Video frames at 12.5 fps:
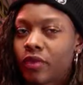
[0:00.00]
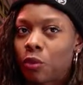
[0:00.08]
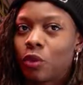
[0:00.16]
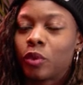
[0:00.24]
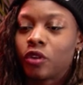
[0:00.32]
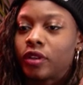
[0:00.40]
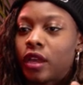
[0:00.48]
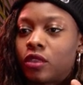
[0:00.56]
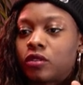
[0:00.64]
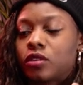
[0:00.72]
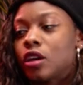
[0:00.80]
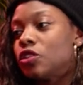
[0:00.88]
and we whittle
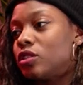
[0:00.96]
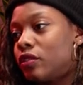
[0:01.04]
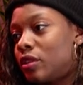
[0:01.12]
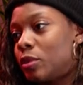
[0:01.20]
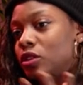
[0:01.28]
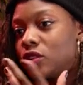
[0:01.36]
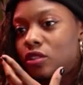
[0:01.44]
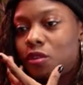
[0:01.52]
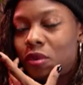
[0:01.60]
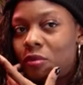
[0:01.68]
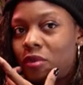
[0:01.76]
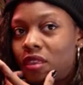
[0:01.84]
down those hundreds of images
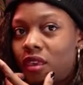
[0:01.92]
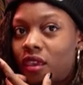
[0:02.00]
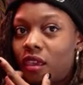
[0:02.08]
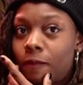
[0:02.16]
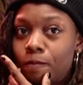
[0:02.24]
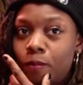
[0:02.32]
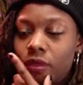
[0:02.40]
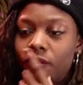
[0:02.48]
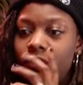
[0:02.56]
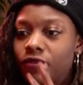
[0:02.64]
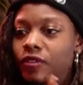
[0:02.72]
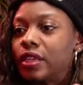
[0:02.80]
to maybe like
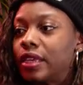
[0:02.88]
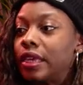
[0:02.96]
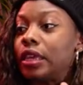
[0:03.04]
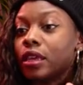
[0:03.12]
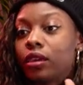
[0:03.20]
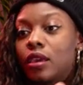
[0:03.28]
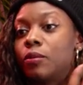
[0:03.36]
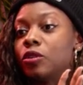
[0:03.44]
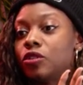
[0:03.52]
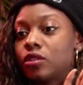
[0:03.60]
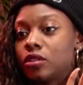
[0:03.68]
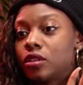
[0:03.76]
50 key
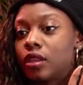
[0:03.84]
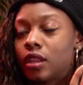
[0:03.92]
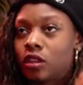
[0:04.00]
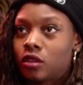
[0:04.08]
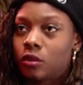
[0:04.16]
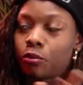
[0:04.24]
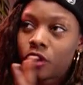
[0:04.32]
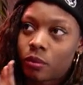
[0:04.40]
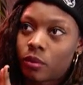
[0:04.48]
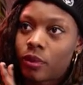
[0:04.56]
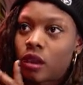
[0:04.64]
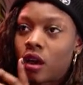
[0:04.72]
images that I'll then put
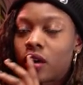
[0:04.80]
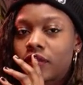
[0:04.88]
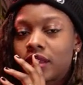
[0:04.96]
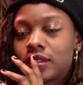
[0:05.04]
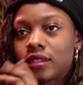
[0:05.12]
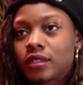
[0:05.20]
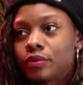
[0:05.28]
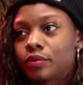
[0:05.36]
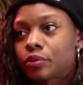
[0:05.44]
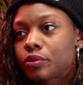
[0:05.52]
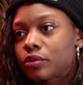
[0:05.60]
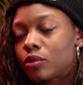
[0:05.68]
up in my office.
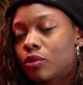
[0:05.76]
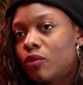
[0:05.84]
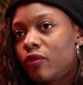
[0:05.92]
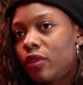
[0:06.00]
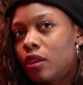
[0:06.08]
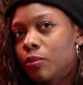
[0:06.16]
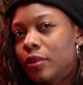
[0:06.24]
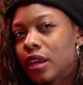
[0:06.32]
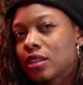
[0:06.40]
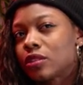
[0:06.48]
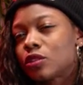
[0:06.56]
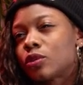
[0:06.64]
And
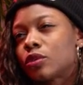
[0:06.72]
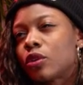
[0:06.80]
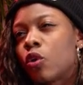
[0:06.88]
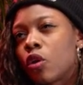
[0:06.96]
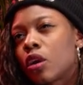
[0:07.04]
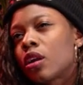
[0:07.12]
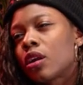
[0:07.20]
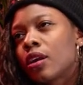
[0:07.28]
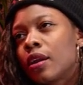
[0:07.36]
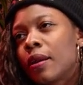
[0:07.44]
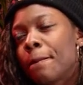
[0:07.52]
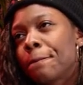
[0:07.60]
because this was horror,
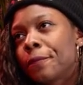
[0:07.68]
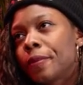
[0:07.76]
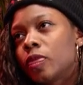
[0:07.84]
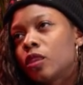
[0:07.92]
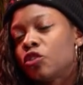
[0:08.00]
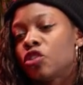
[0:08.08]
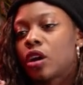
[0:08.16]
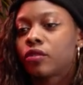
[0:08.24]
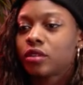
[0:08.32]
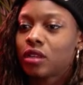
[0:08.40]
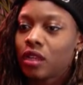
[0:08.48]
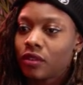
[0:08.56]
the
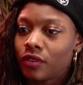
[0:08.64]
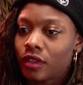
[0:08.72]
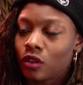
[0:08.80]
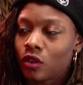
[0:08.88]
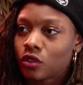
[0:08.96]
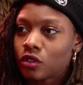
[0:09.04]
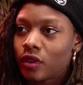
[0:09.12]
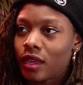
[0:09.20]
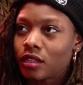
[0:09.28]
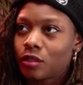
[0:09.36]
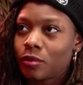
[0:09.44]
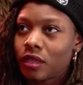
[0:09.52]
genre side of it also
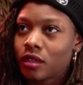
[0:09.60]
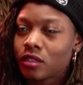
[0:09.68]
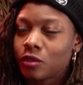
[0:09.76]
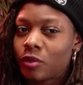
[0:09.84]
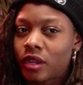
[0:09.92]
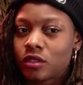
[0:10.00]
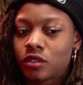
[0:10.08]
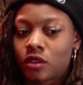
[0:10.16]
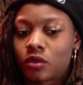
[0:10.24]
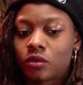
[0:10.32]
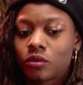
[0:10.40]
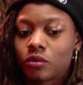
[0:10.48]
had to be expressed.
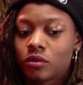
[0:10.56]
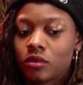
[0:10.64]
So